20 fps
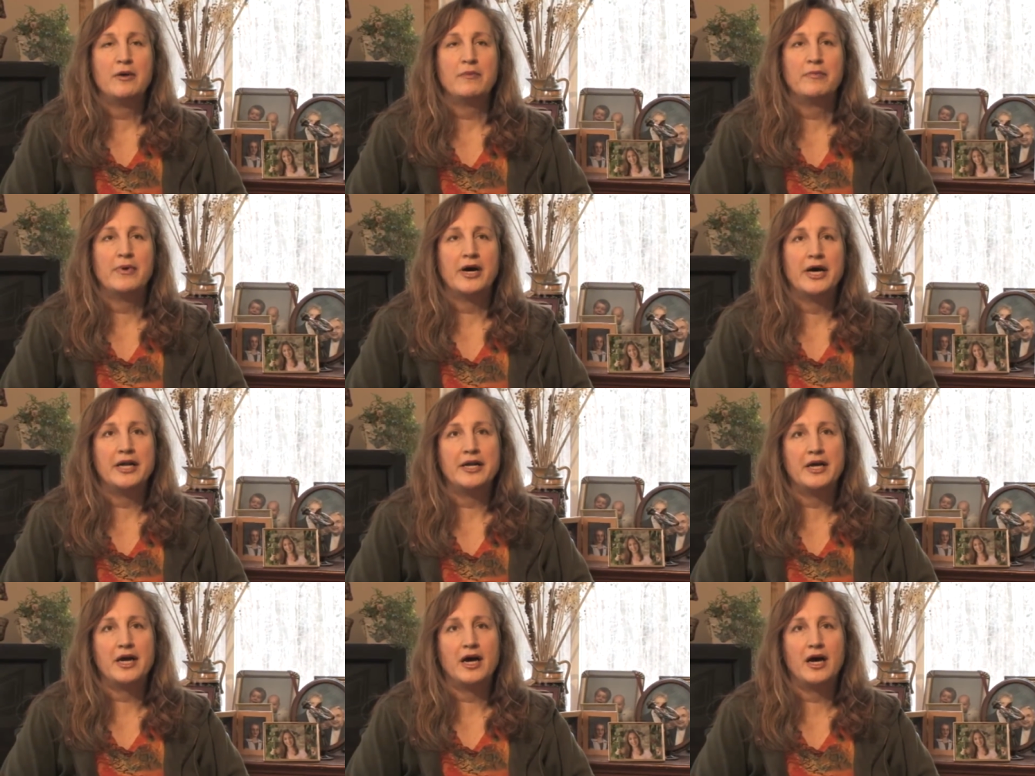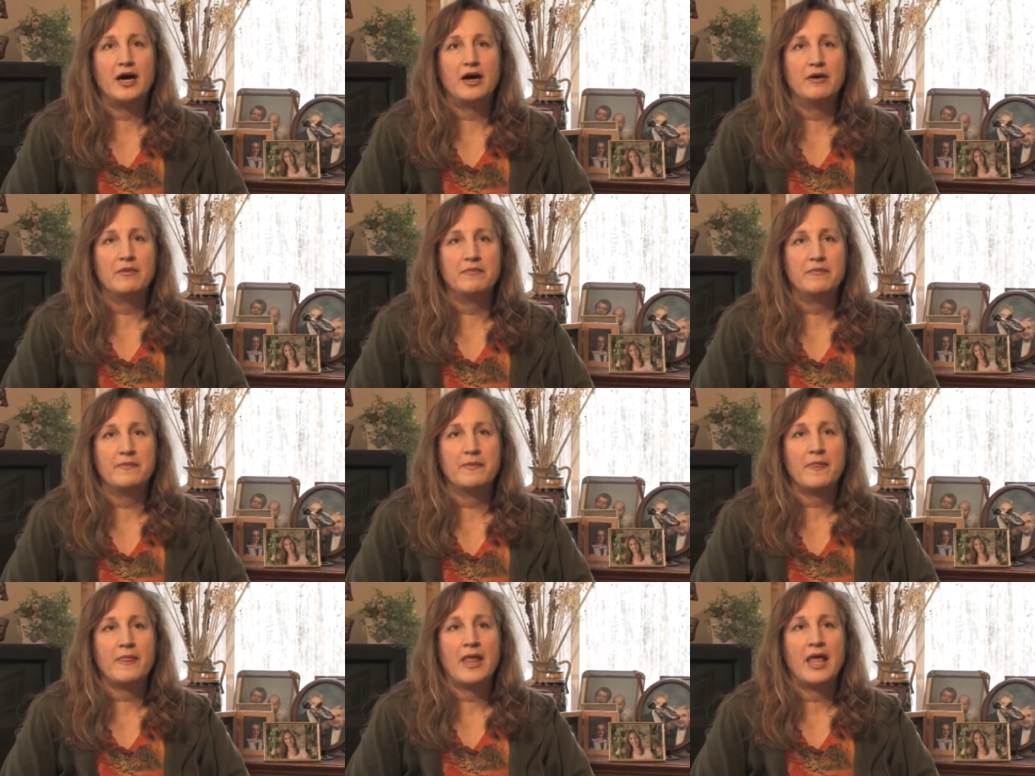but
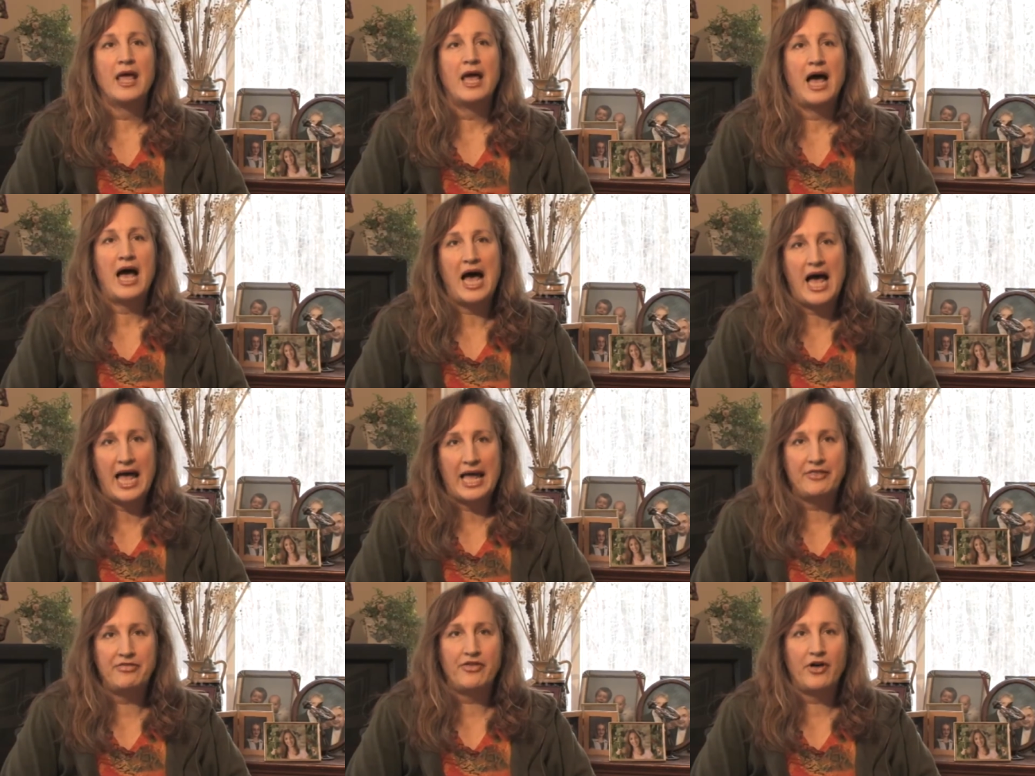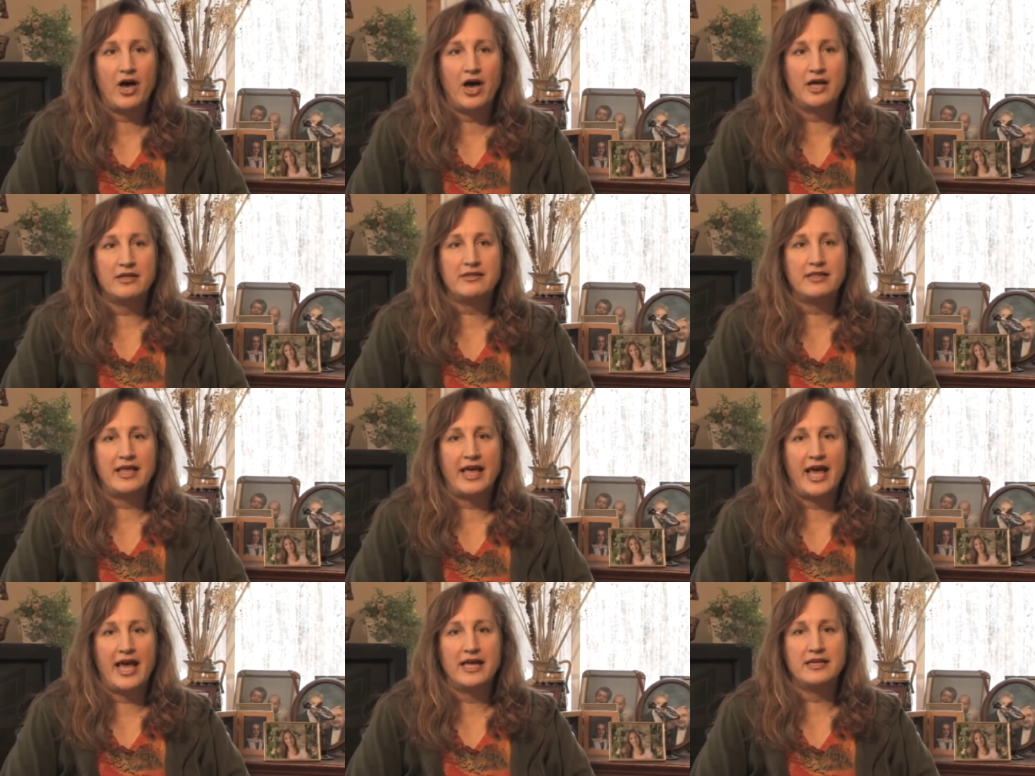um, I thought
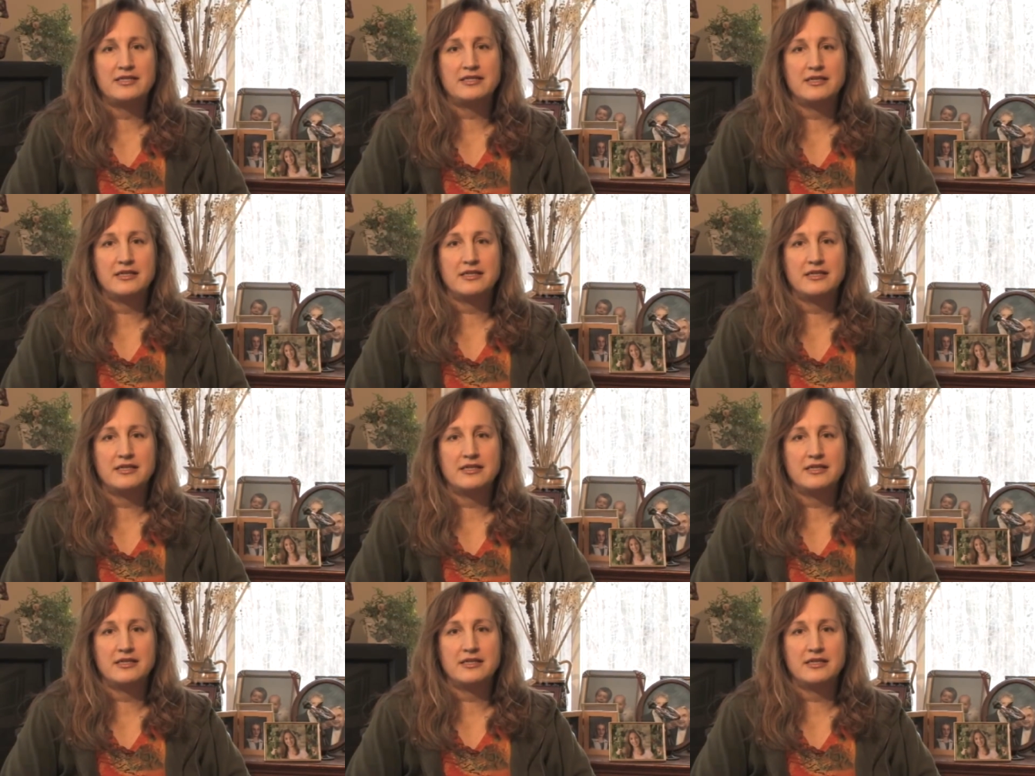that